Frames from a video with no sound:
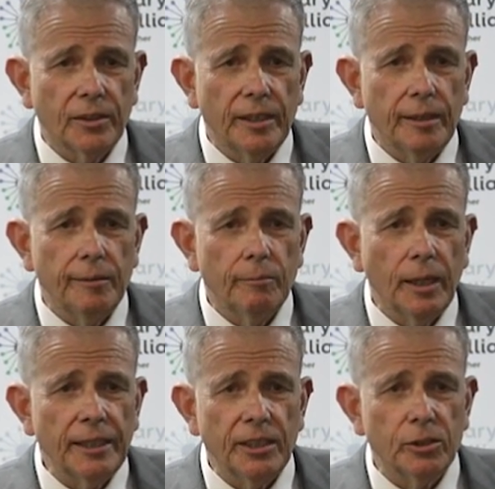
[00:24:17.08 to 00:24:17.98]
the
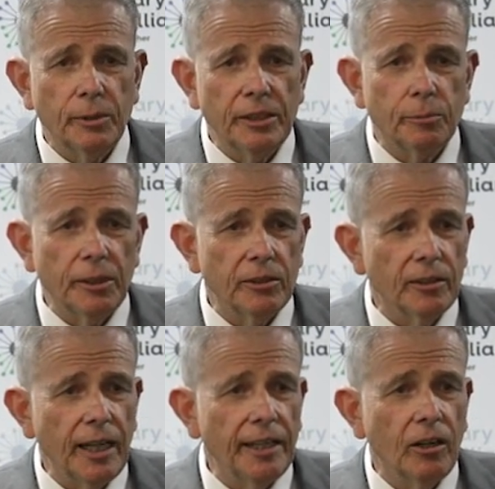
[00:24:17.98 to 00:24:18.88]
money is being spent
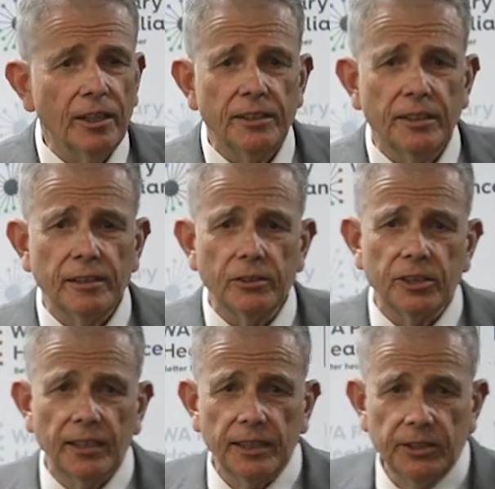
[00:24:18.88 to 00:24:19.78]
on. And I did a little
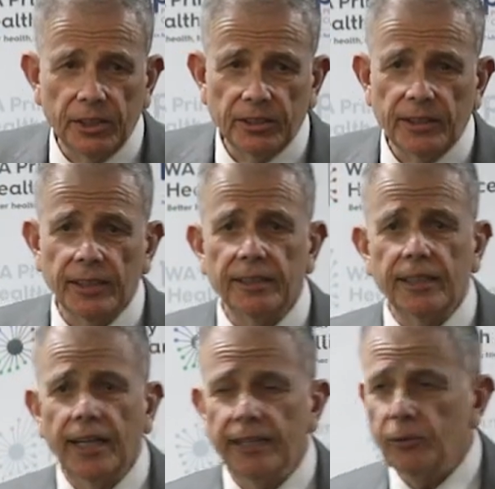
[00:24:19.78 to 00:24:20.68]
study just the other
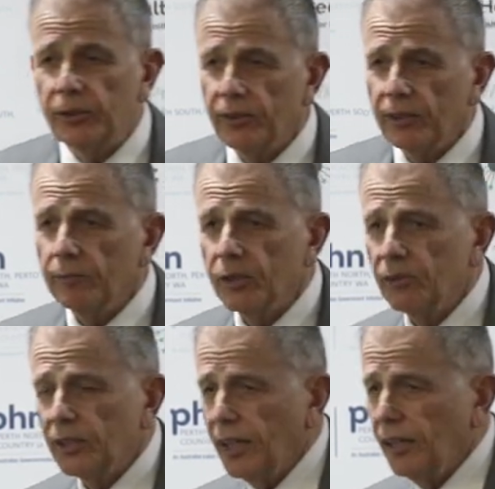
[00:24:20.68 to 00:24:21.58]
day with some
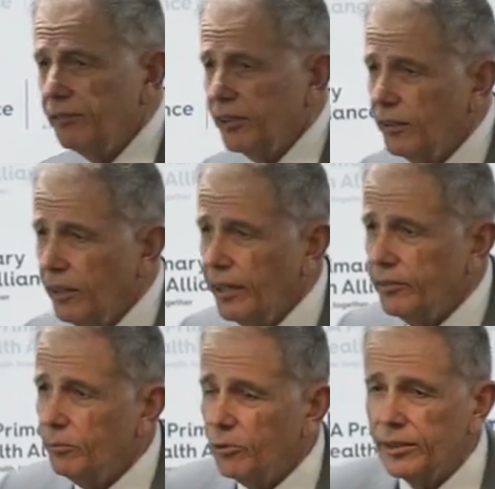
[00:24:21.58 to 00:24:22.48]
staff that I
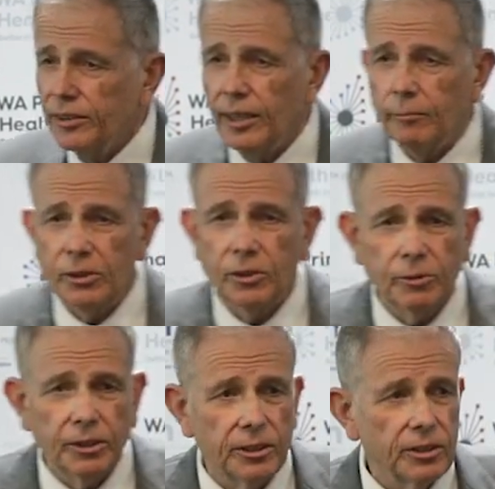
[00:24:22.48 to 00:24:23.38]
had them run the numbers,
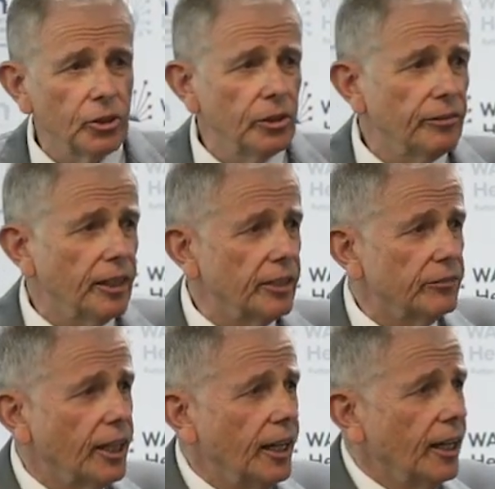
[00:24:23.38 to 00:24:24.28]
and we did a survey
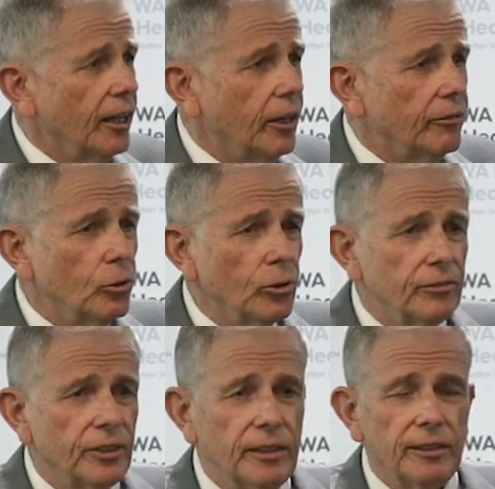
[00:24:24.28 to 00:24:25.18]
of all
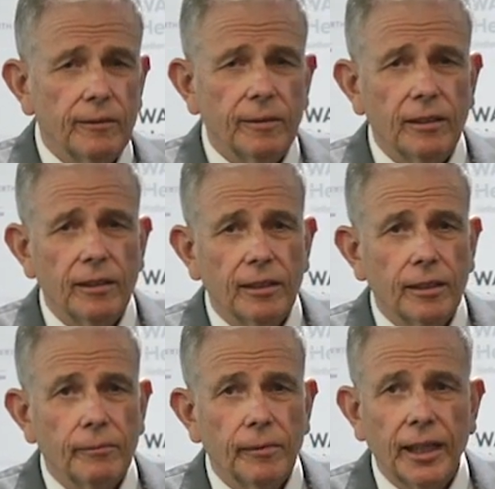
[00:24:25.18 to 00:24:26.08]
of the
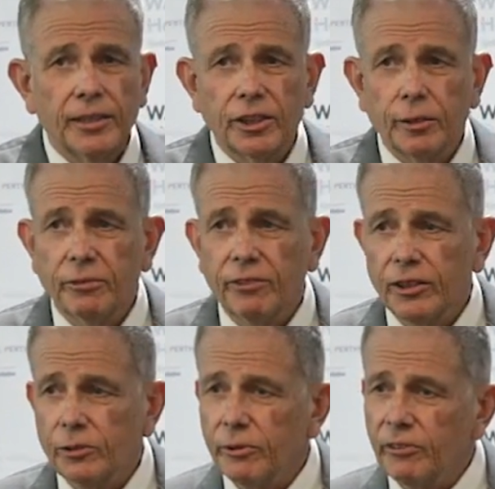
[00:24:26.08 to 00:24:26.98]
aged care
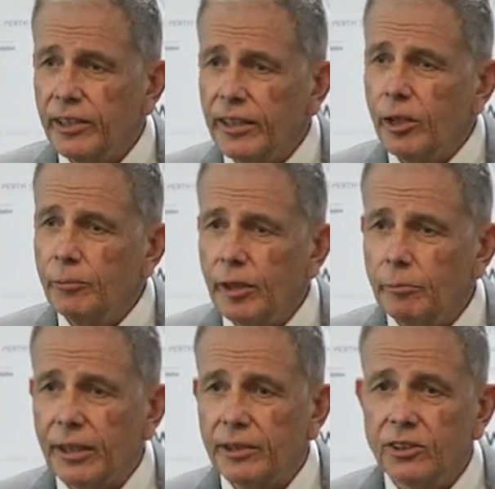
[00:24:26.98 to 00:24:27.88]
providers providing home care
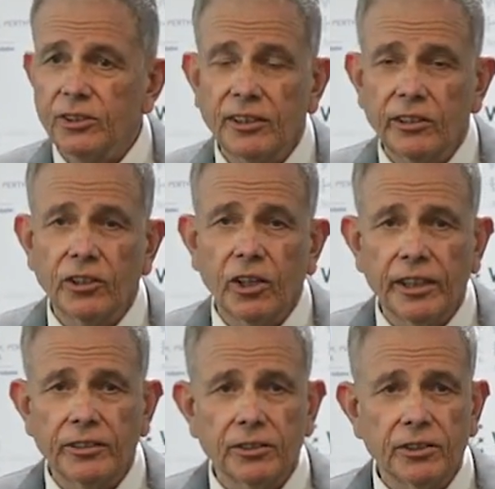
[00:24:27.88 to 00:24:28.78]
packages, and there are
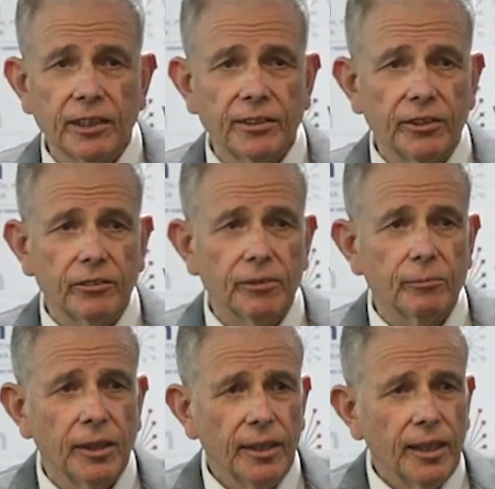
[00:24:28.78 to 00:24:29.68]
900 and something of them.